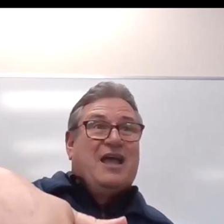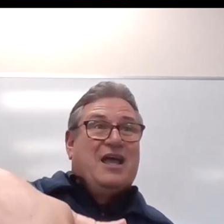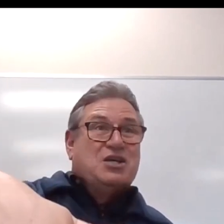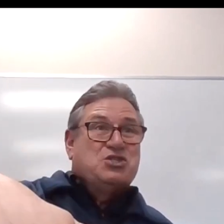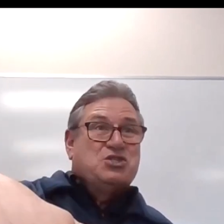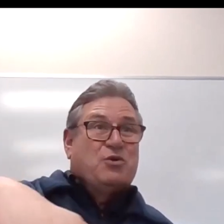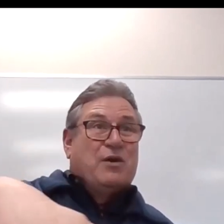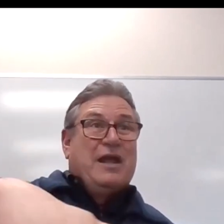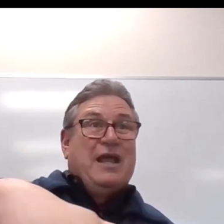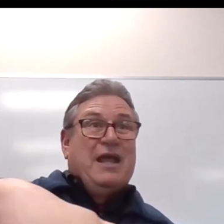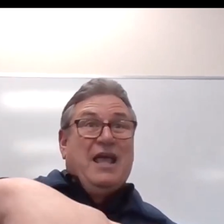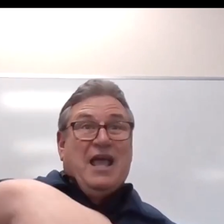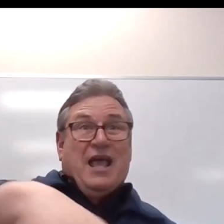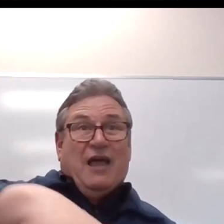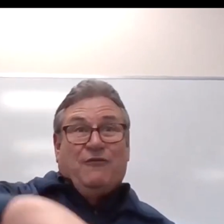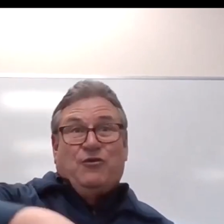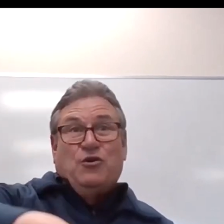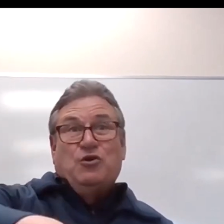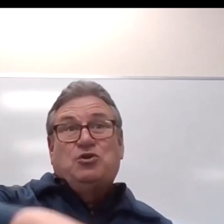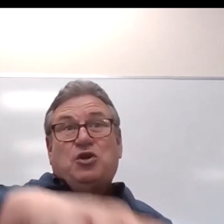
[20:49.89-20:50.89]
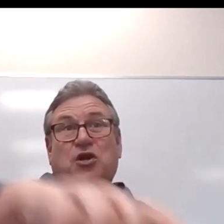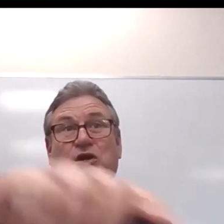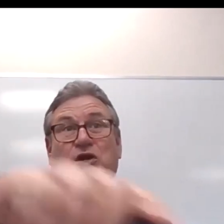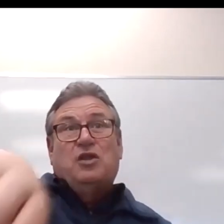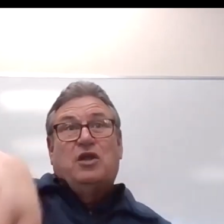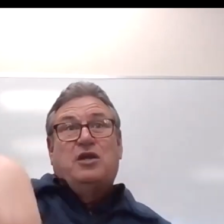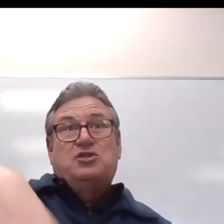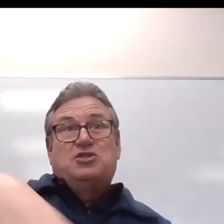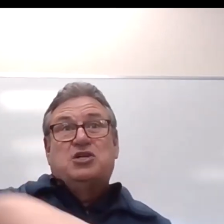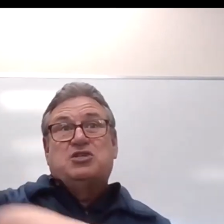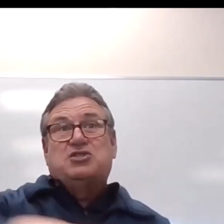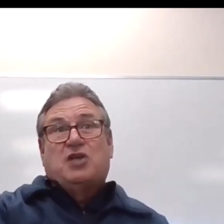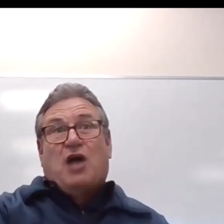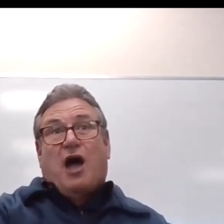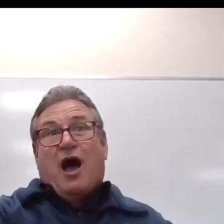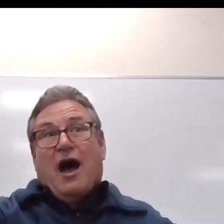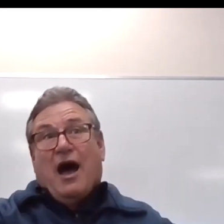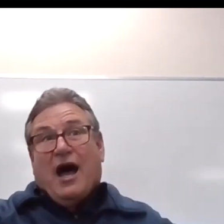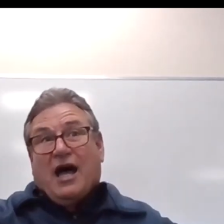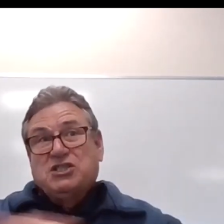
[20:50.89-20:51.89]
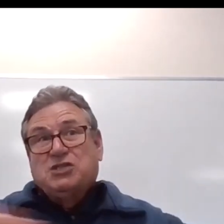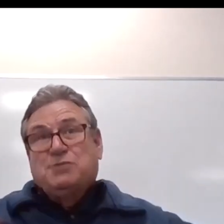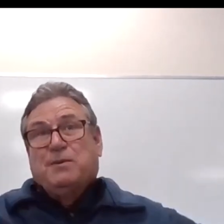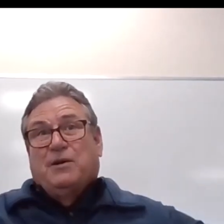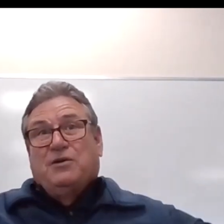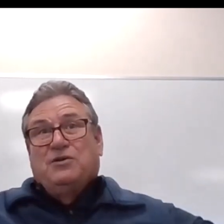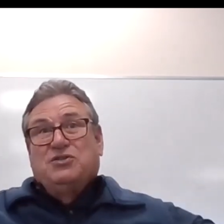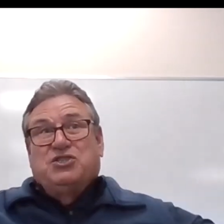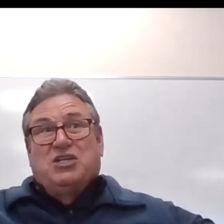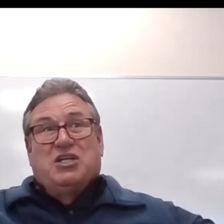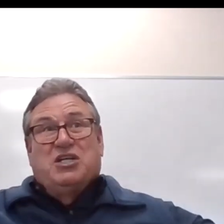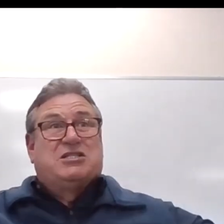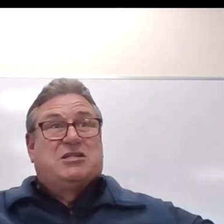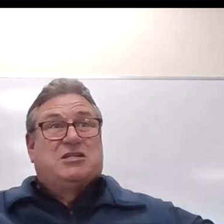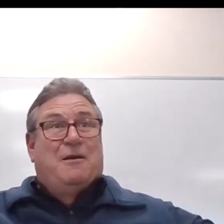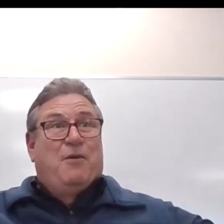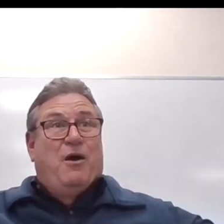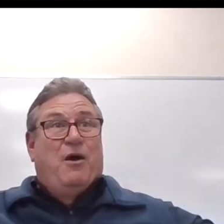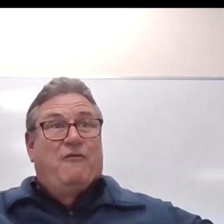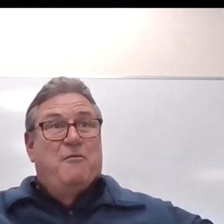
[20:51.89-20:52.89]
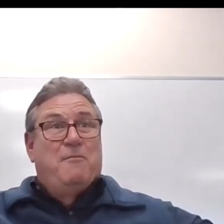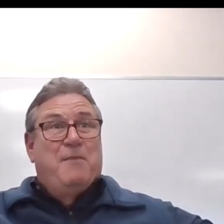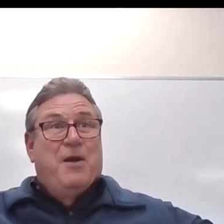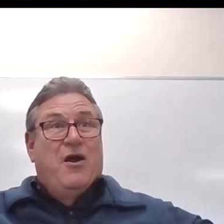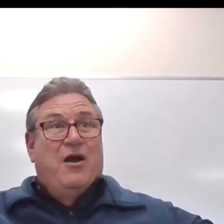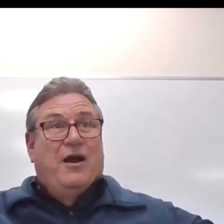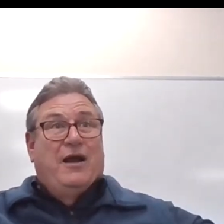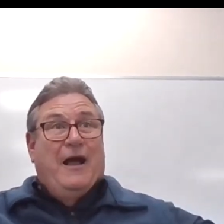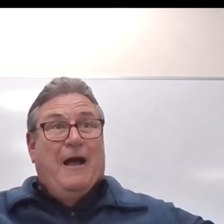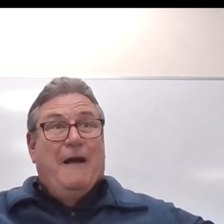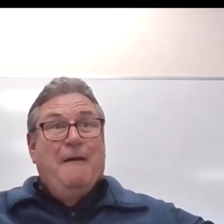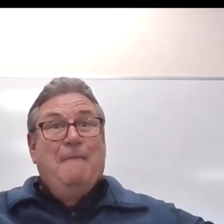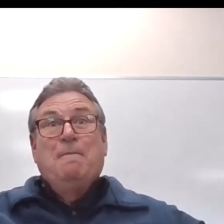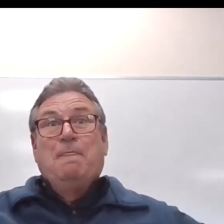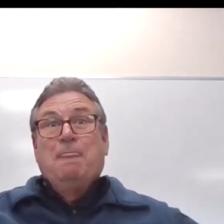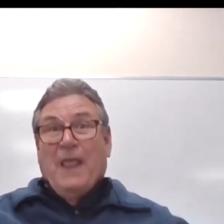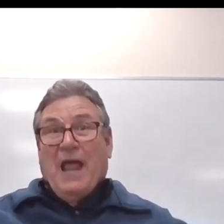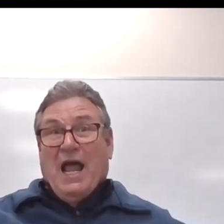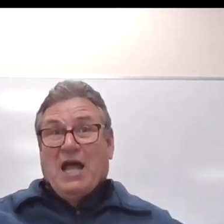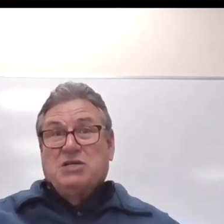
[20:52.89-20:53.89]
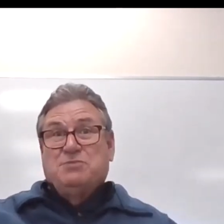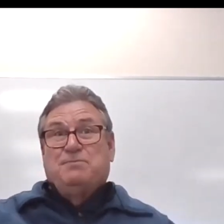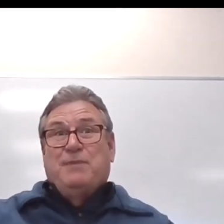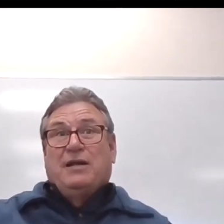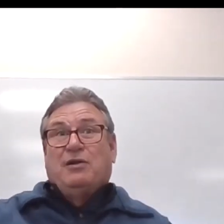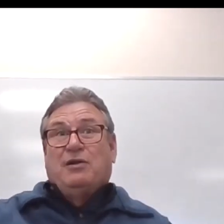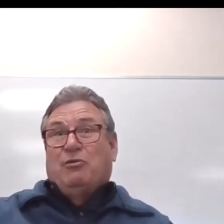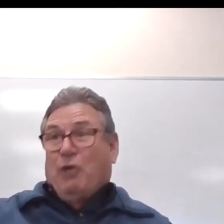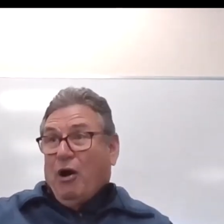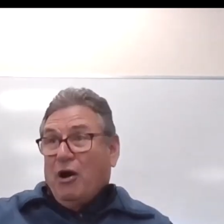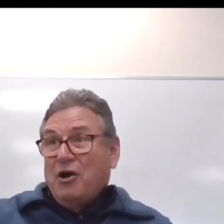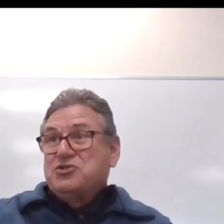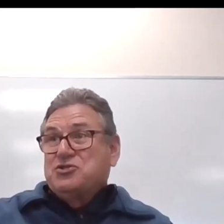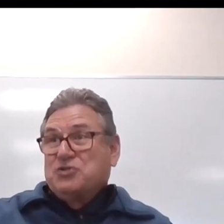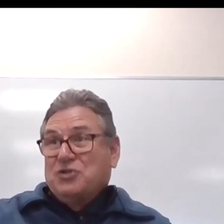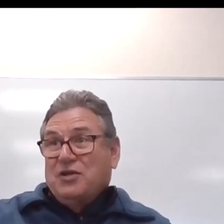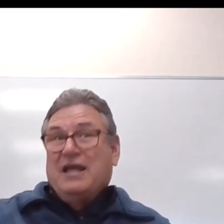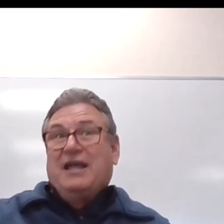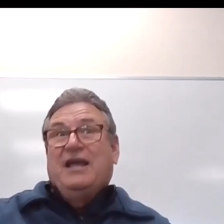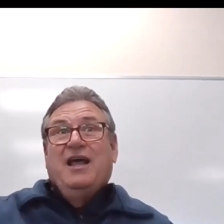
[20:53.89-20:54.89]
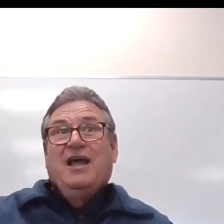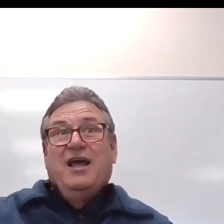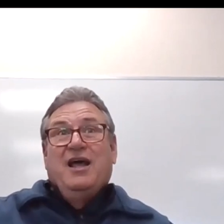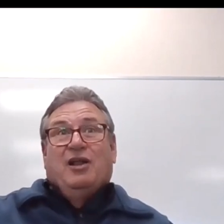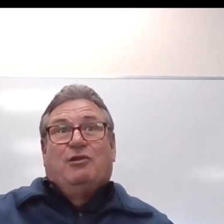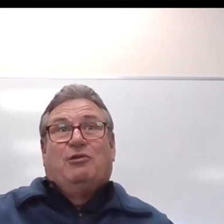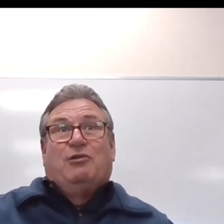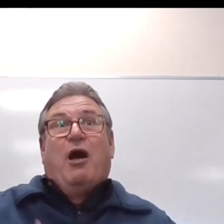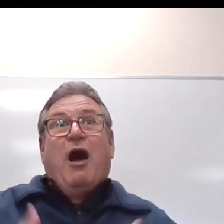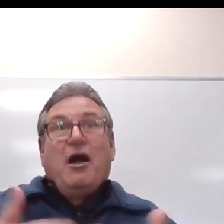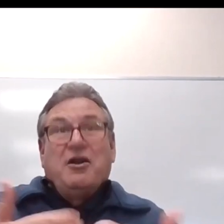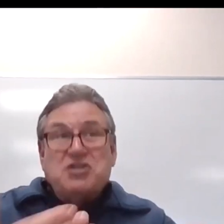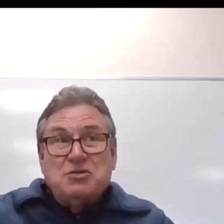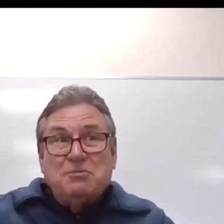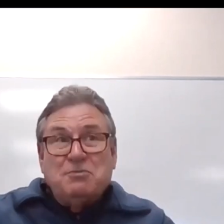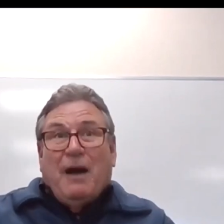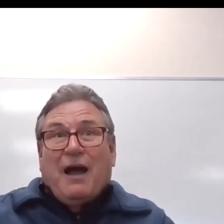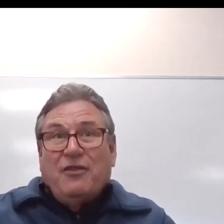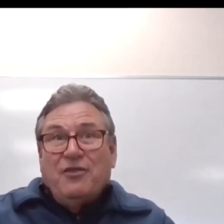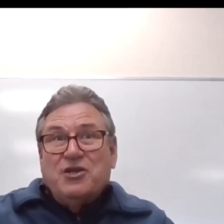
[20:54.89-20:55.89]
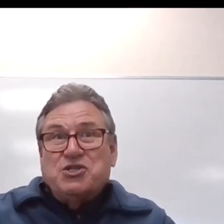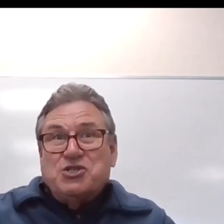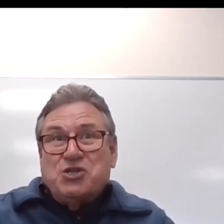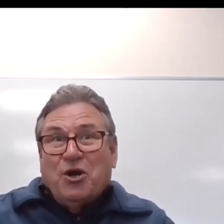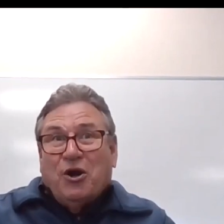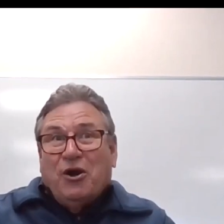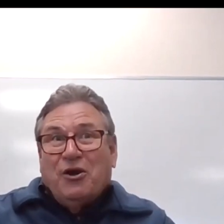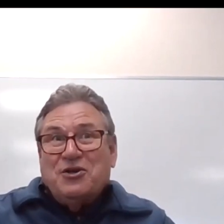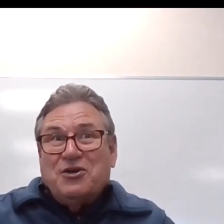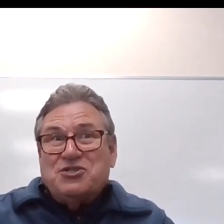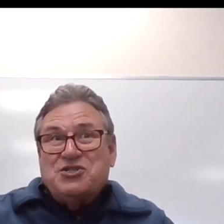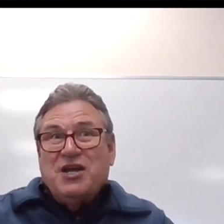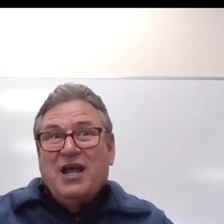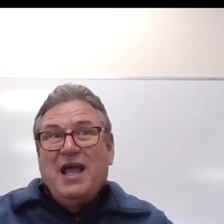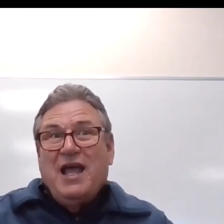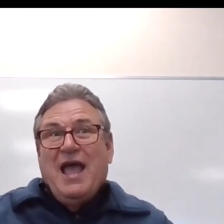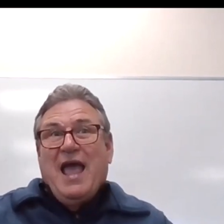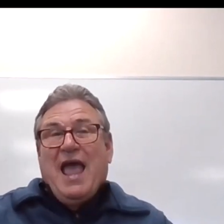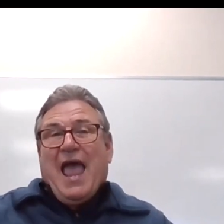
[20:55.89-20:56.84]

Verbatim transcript: history if you took the just the hospital system of america has been largely launched by the church